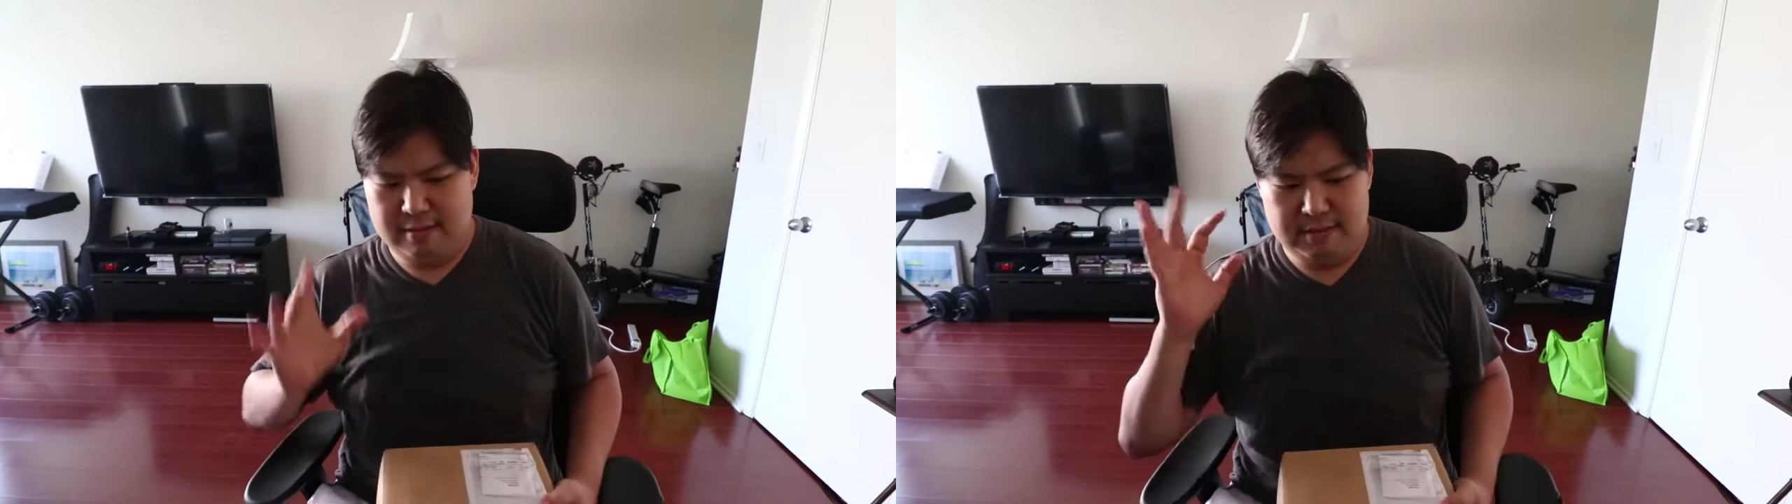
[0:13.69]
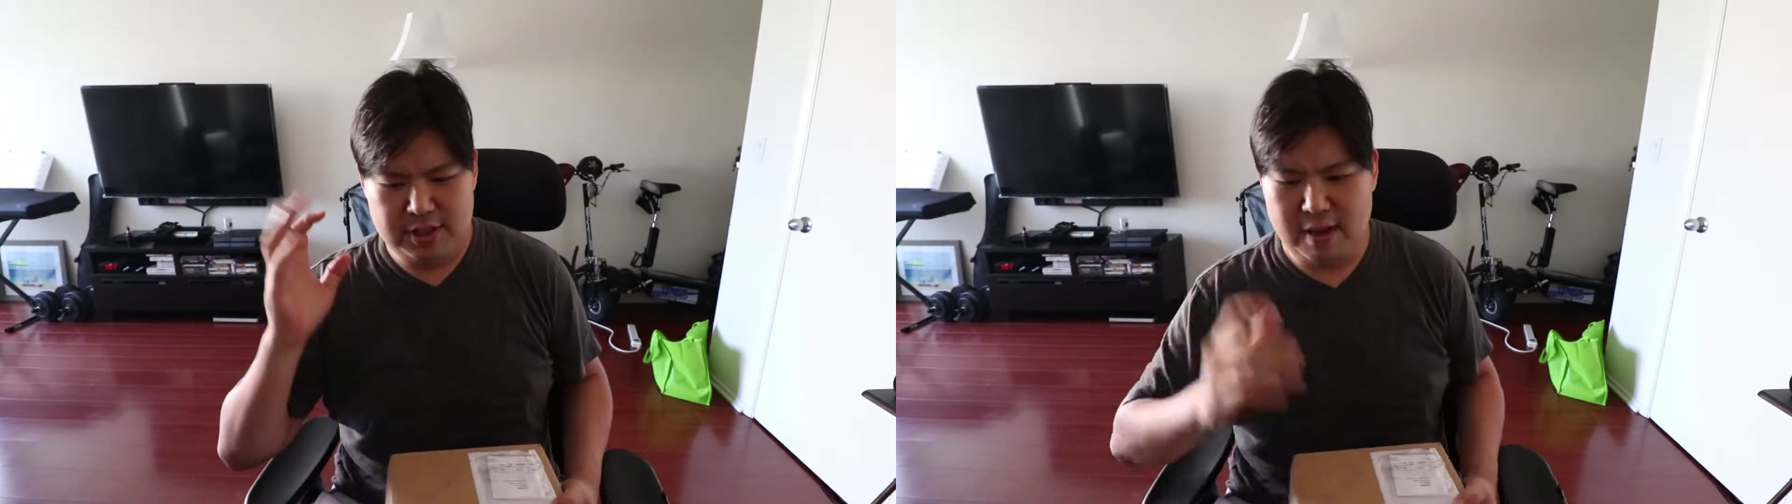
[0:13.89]

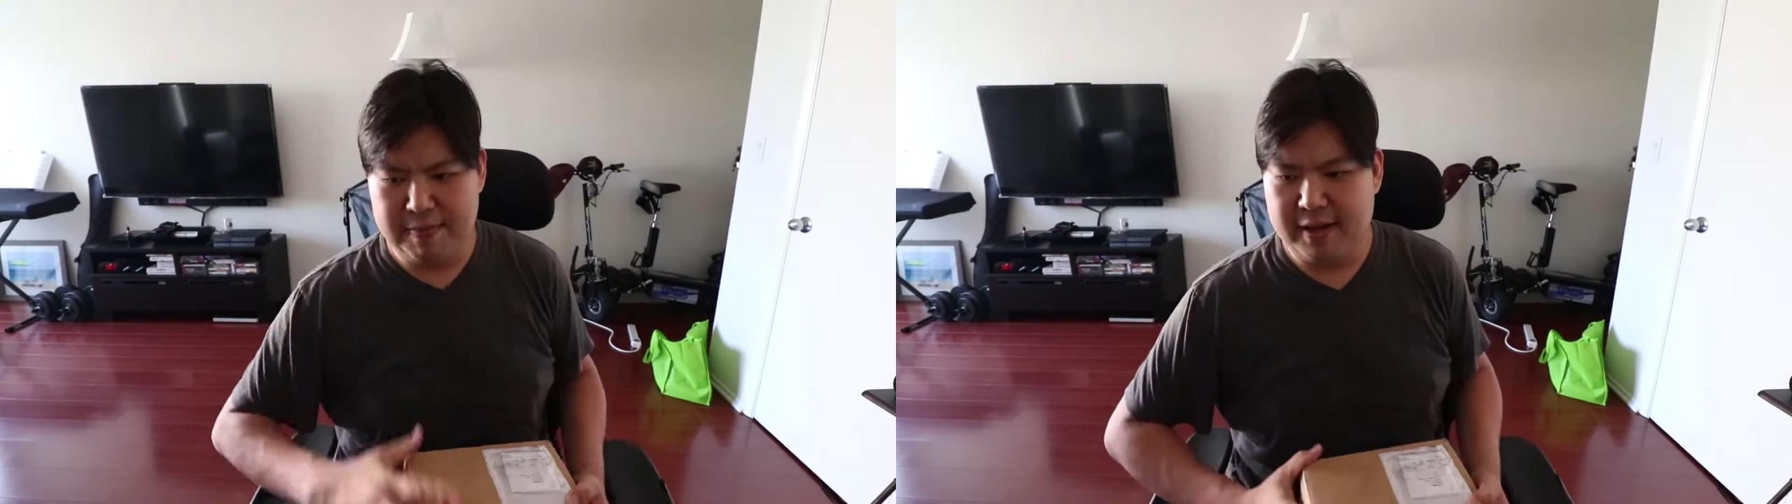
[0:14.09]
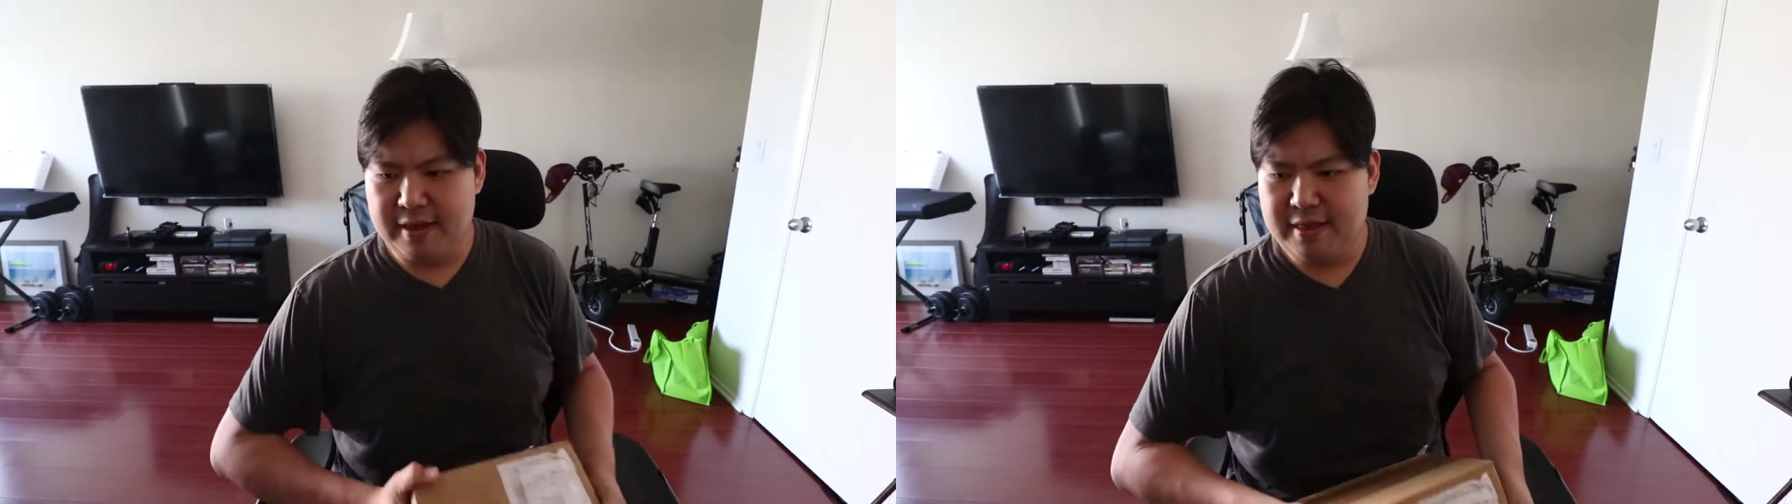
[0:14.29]

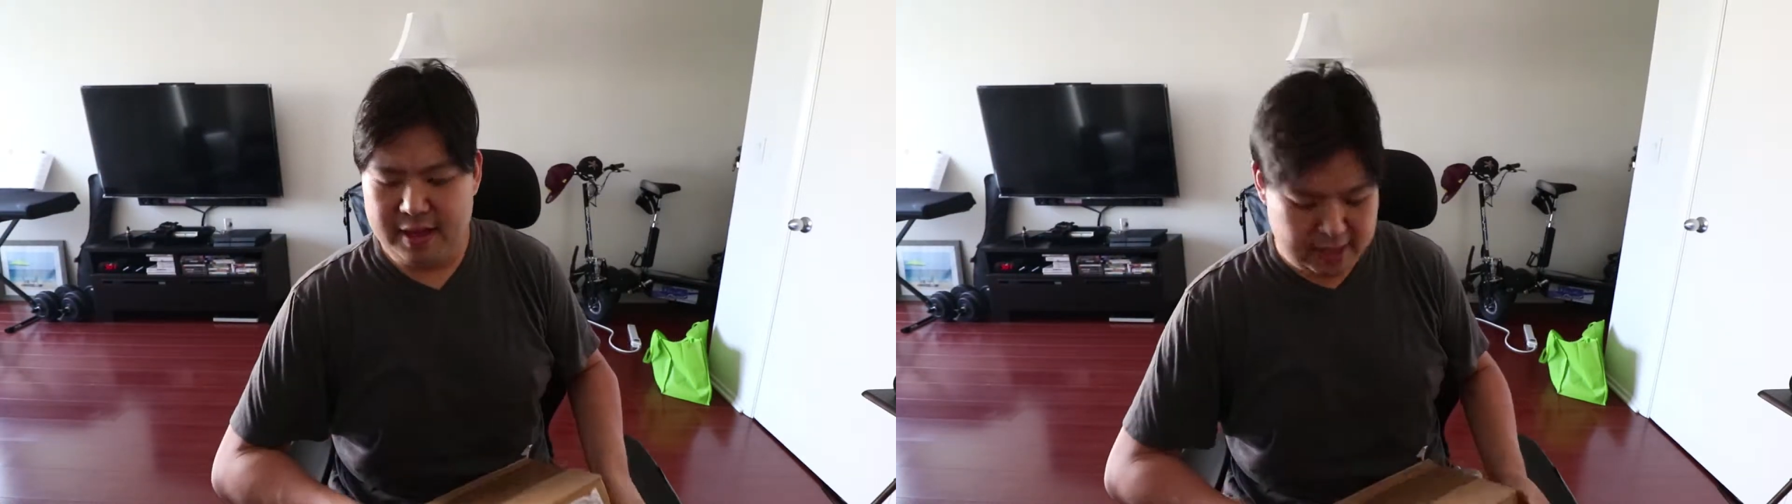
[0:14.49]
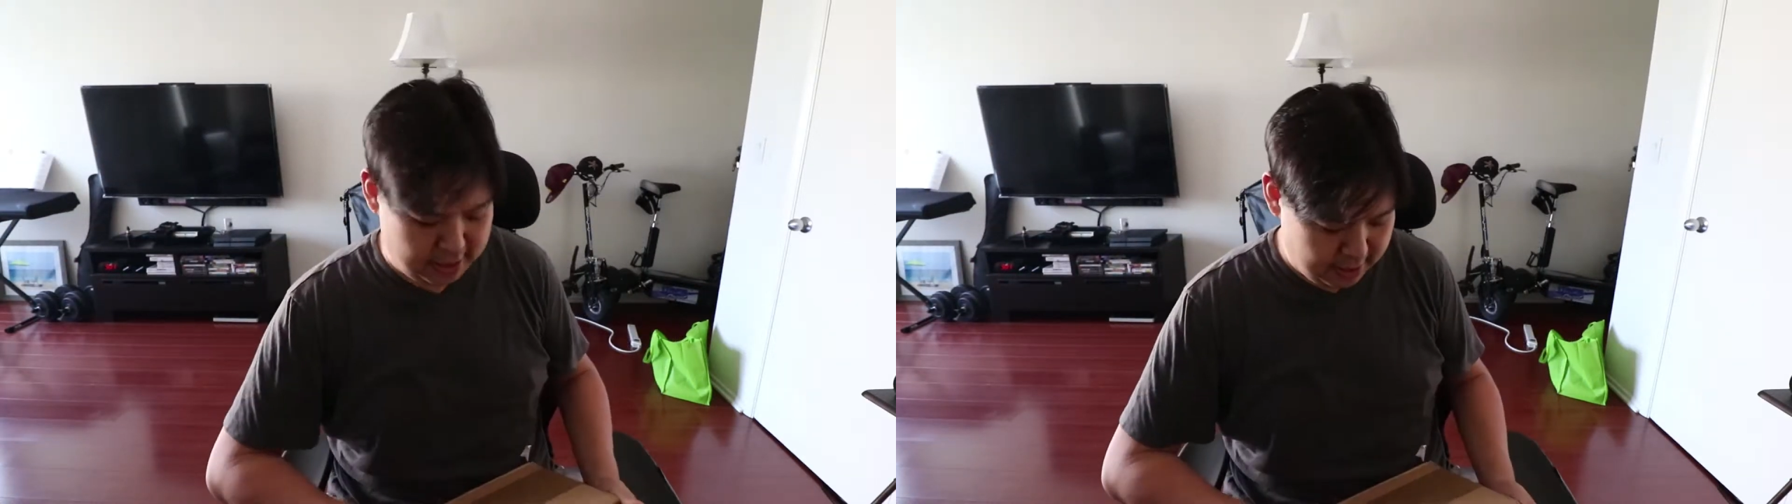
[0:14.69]
shopping
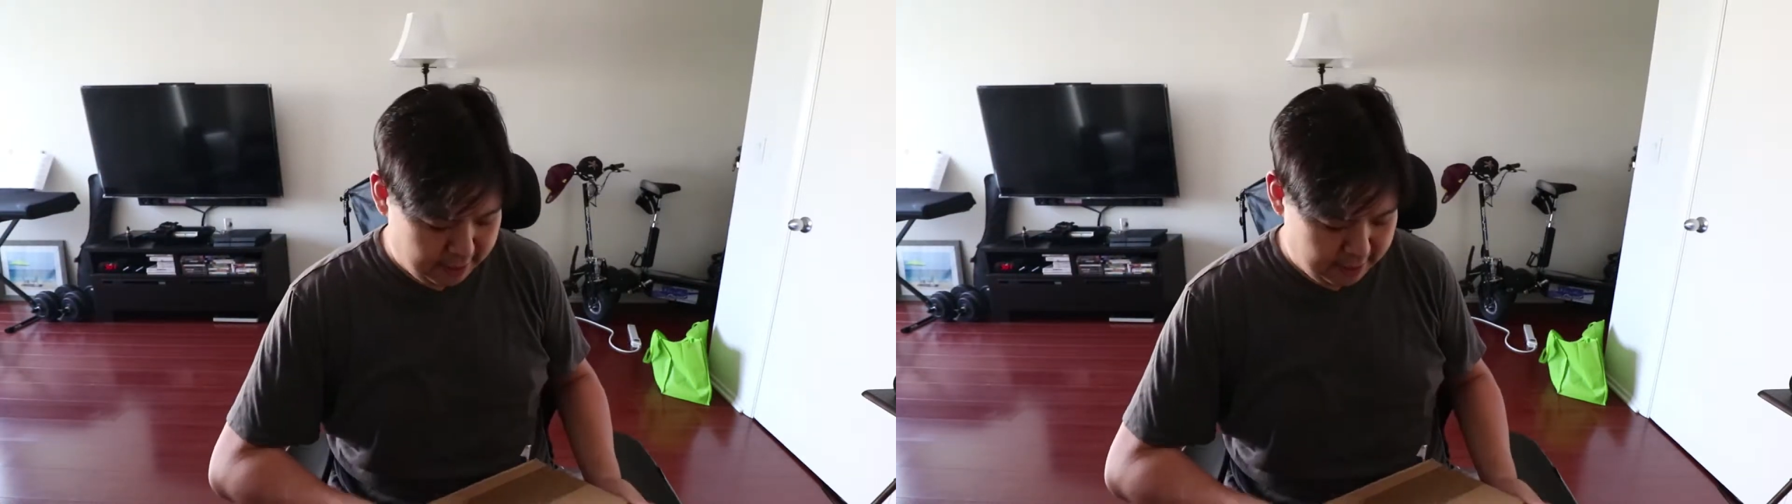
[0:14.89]
thingy.